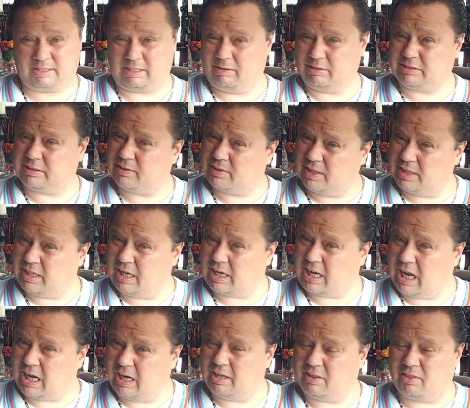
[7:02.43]
That was the thing I
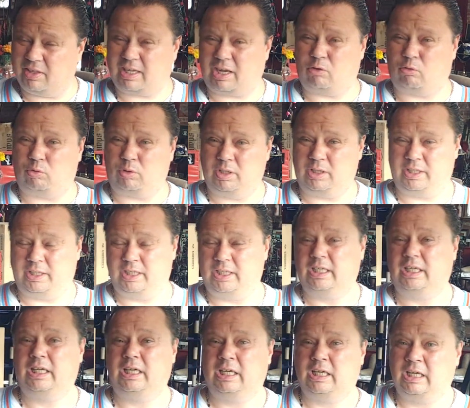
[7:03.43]
kind of think I really
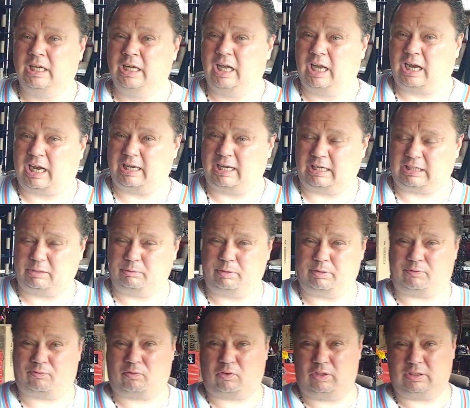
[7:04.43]
connected
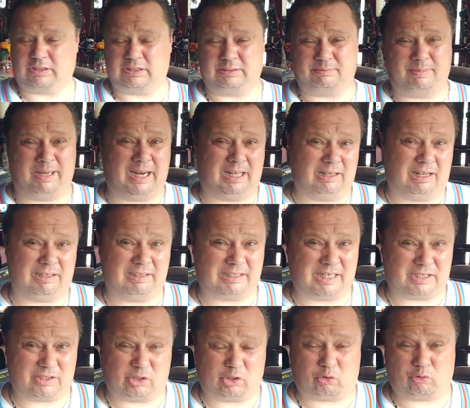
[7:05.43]
with first, is, man, a lot of
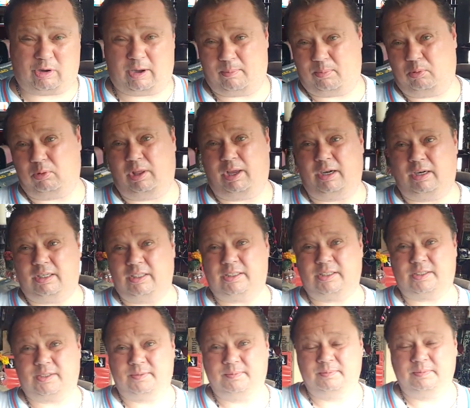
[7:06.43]
these guys are great
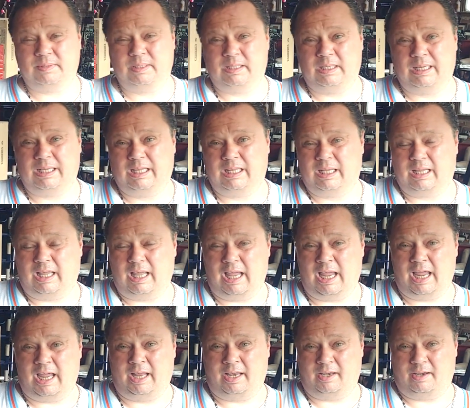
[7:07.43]
players.
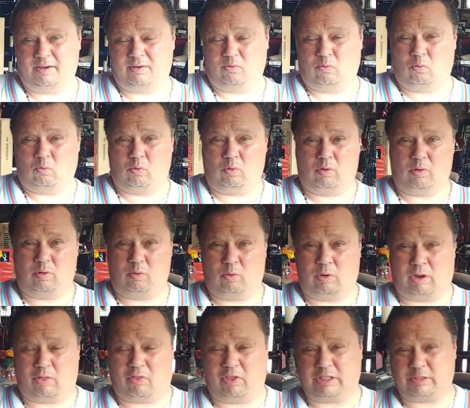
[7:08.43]
And
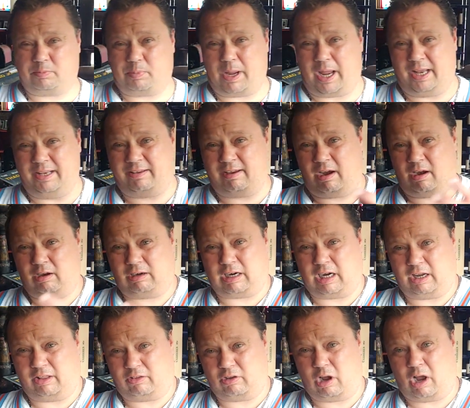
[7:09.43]
one of the things Pantera
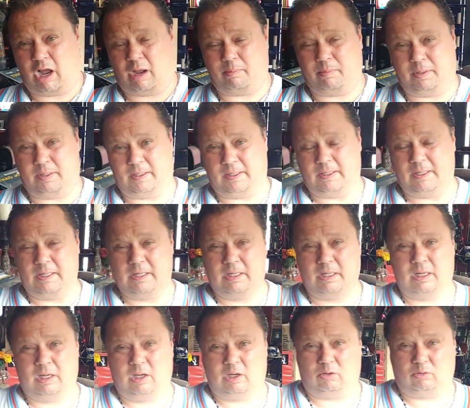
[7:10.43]
kind of taught me
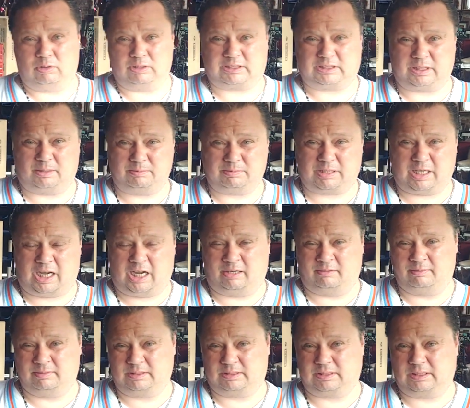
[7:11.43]
was
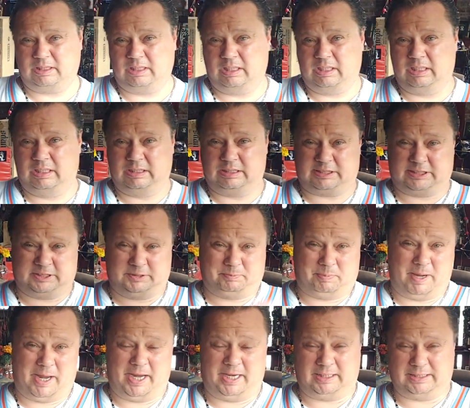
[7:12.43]
sometimes
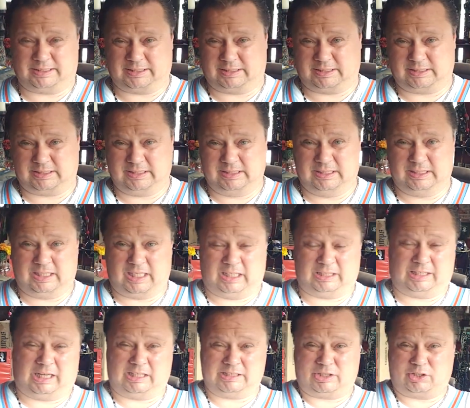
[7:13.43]
space
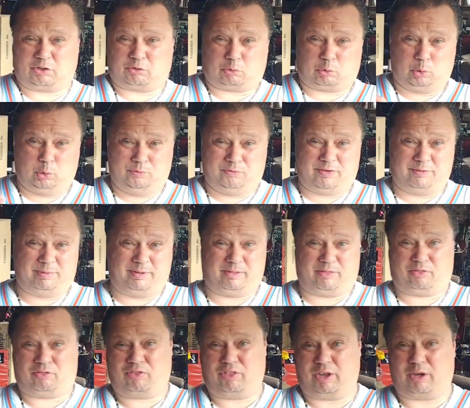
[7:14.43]
allows a groove to be
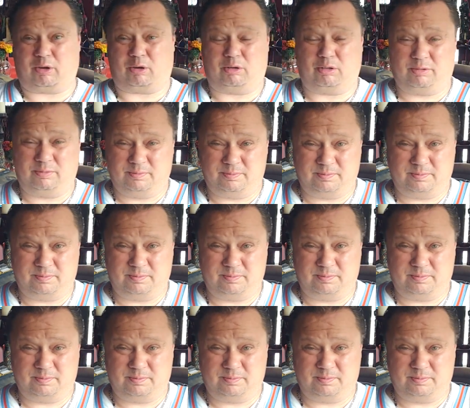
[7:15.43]
thicker.